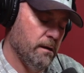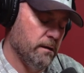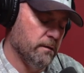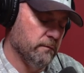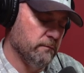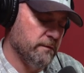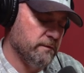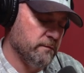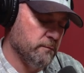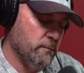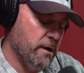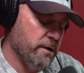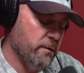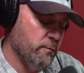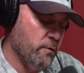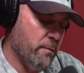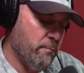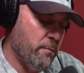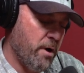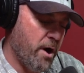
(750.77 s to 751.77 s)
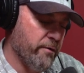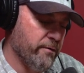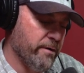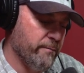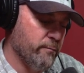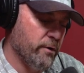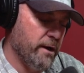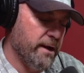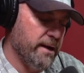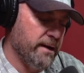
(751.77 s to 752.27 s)
And the reason why you want
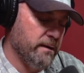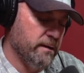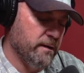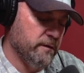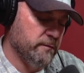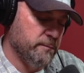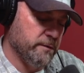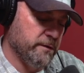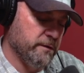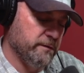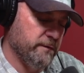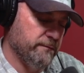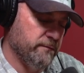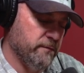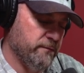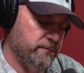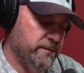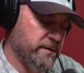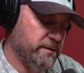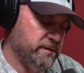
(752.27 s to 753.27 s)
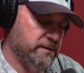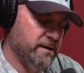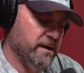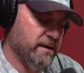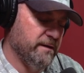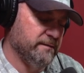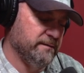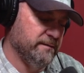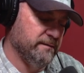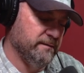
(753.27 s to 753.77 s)
moderate break is because if the fish
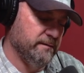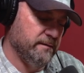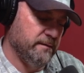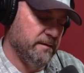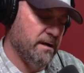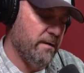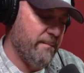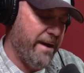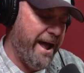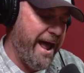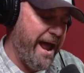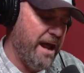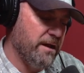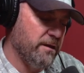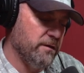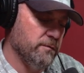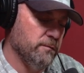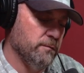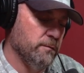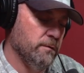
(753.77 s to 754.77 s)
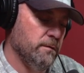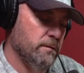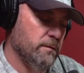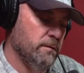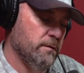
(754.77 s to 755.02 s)
does come at you,